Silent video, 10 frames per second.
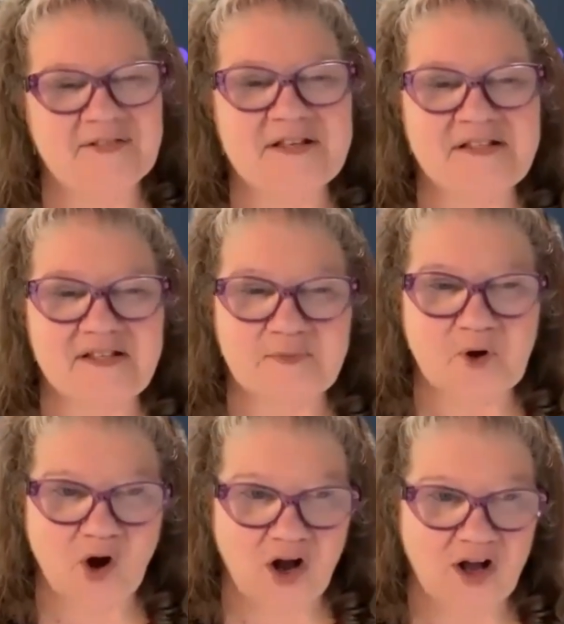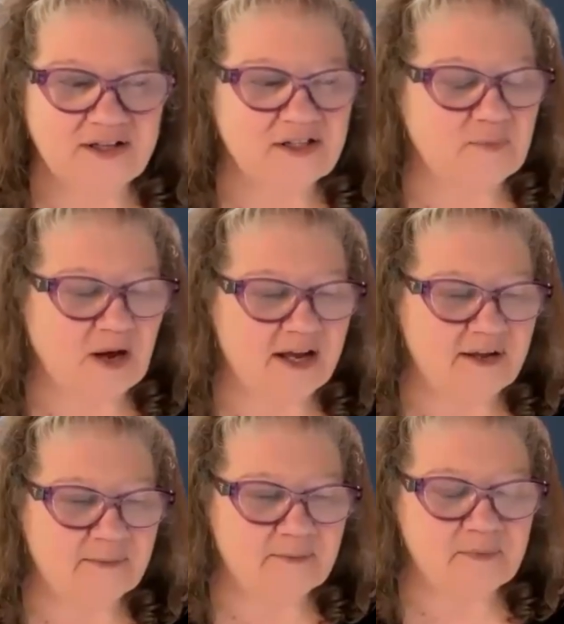And this is caused
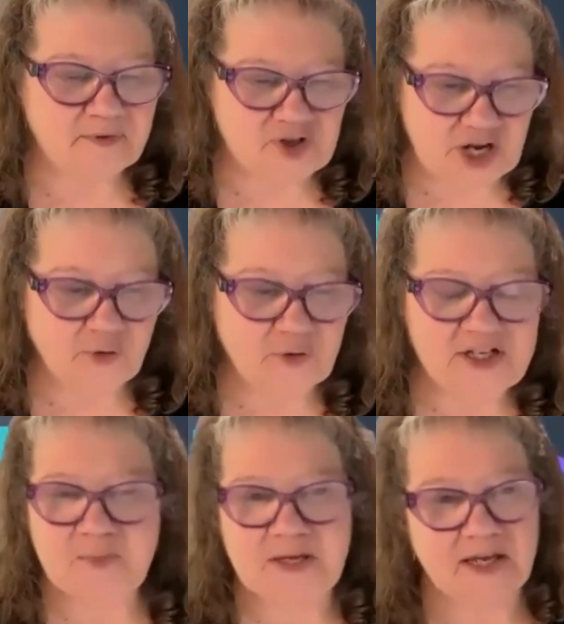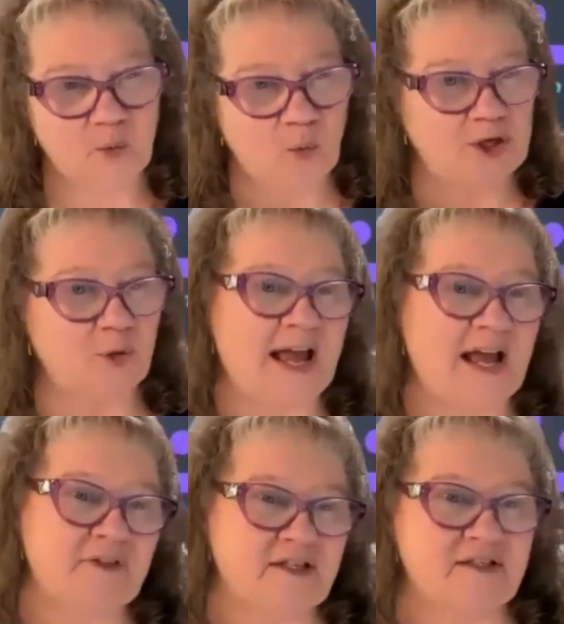by, generally speaking, when you
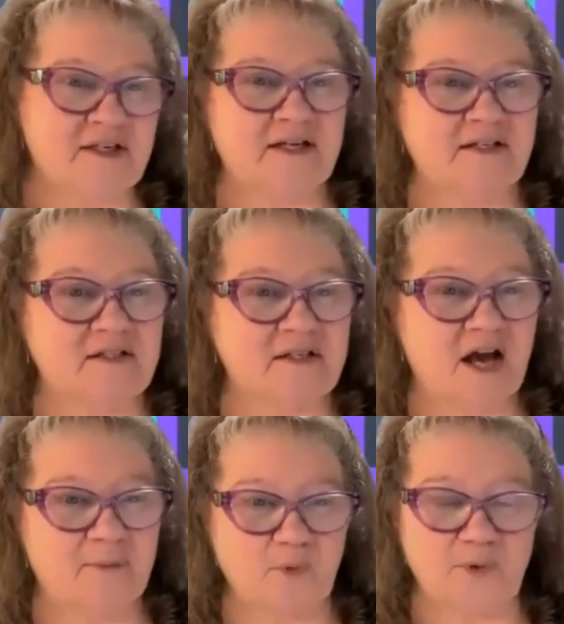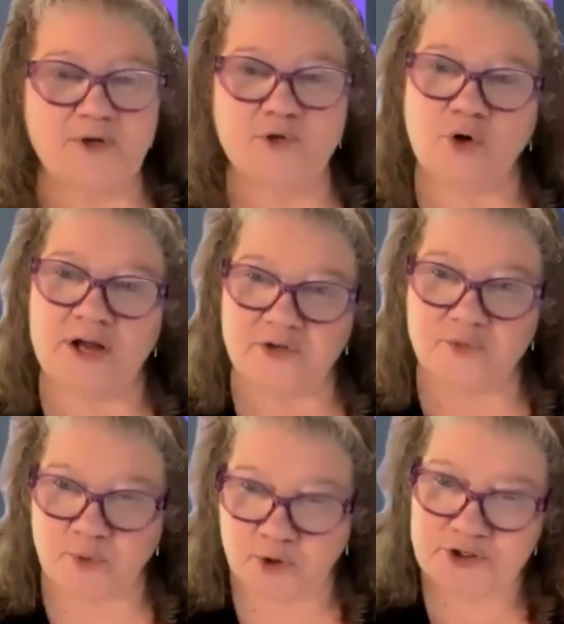have these things, a realtor
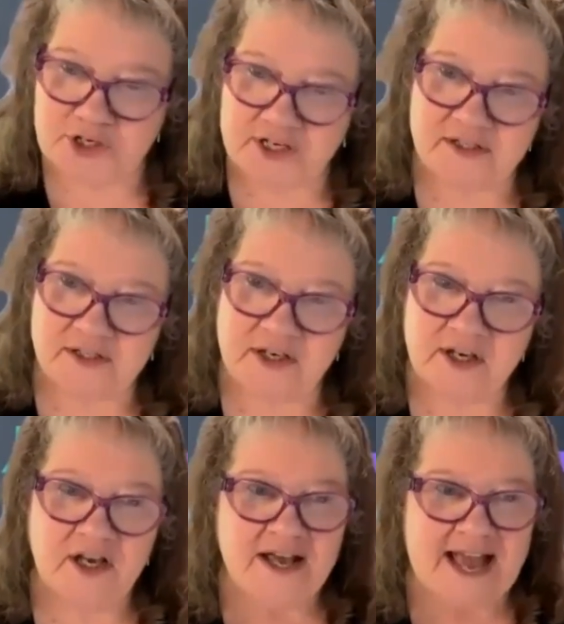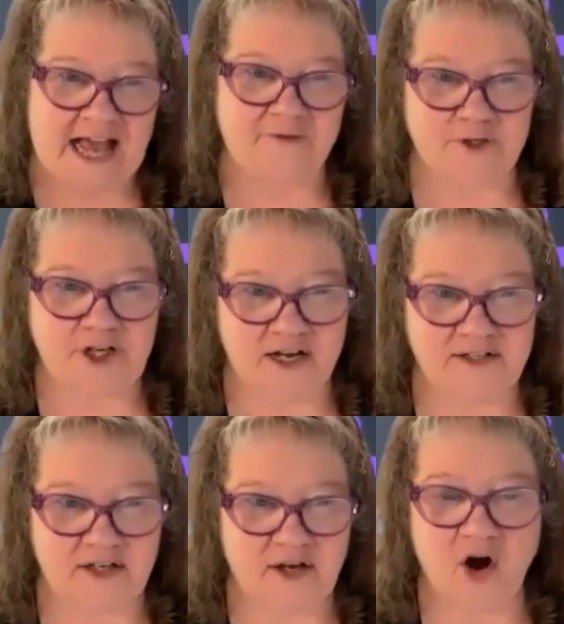has purchased
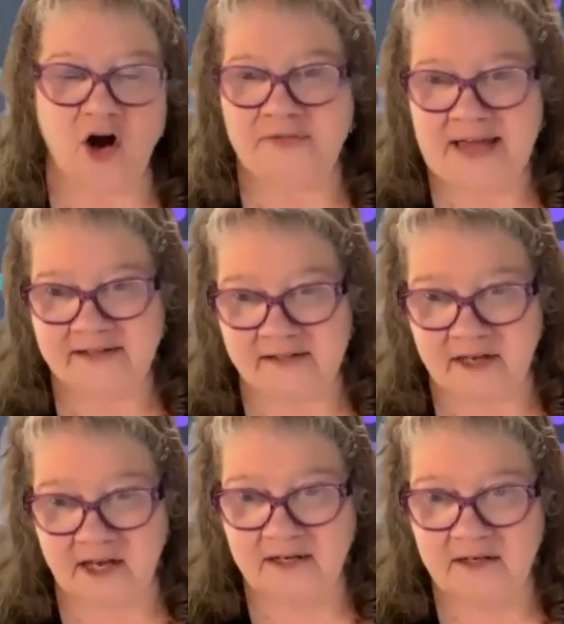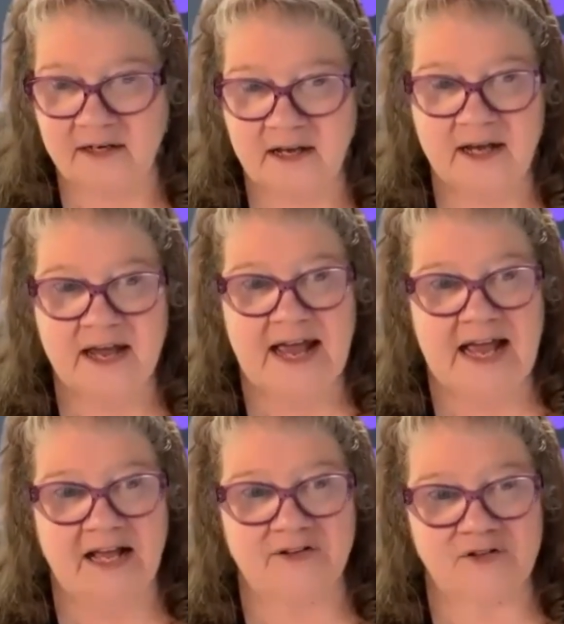advertising on that site.
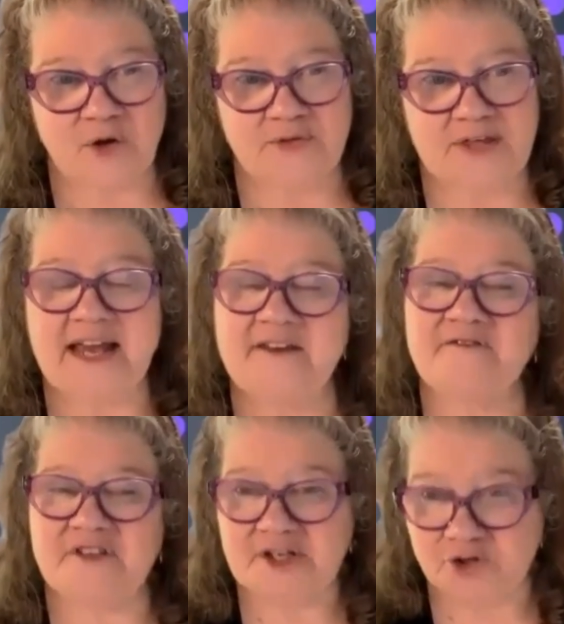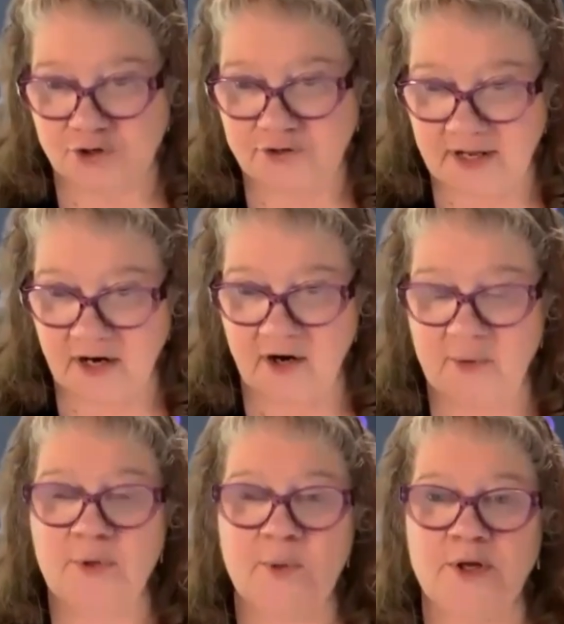And so they get featured there.
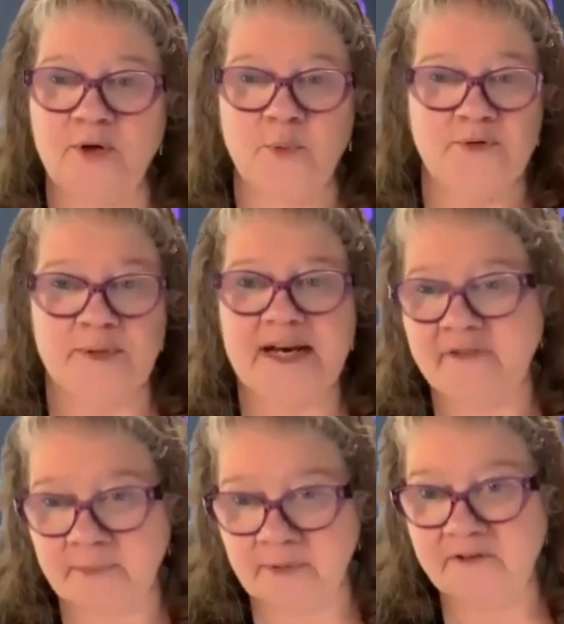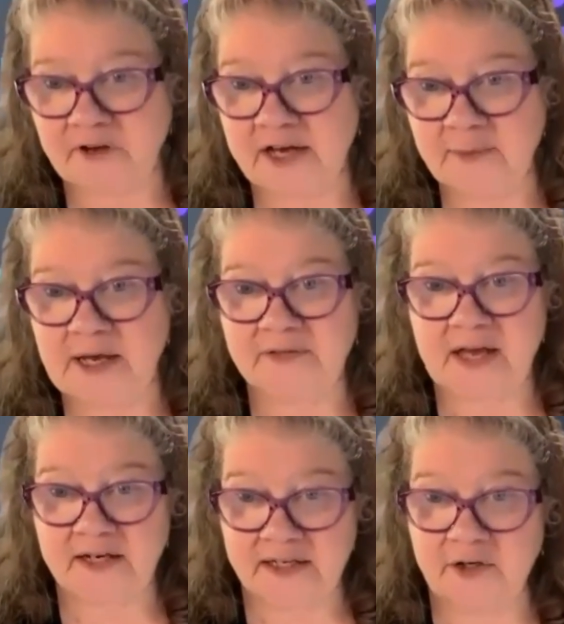And we've been having a big fight about
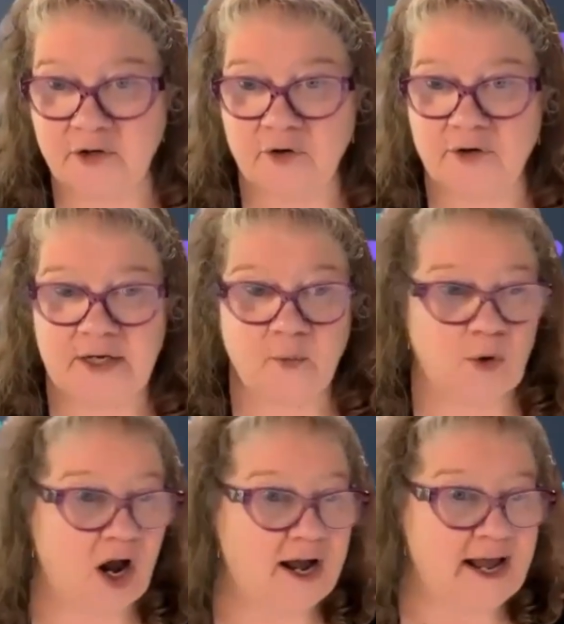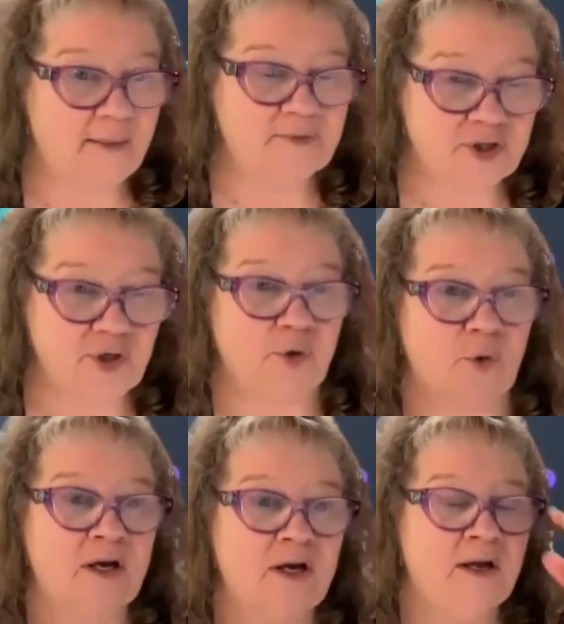that here where I am
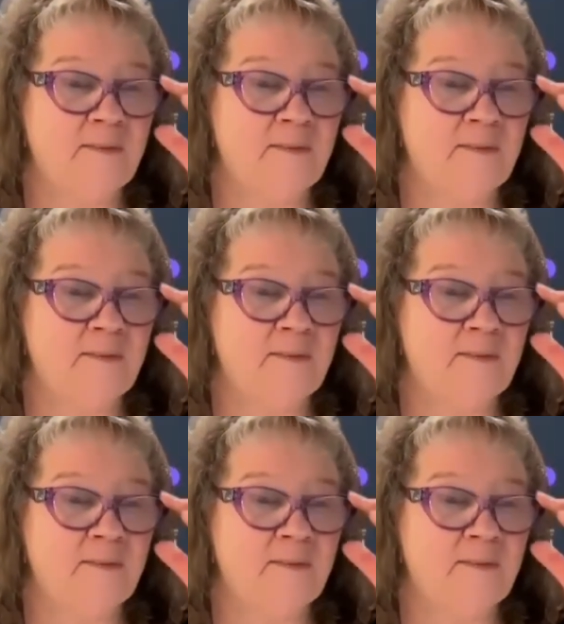too.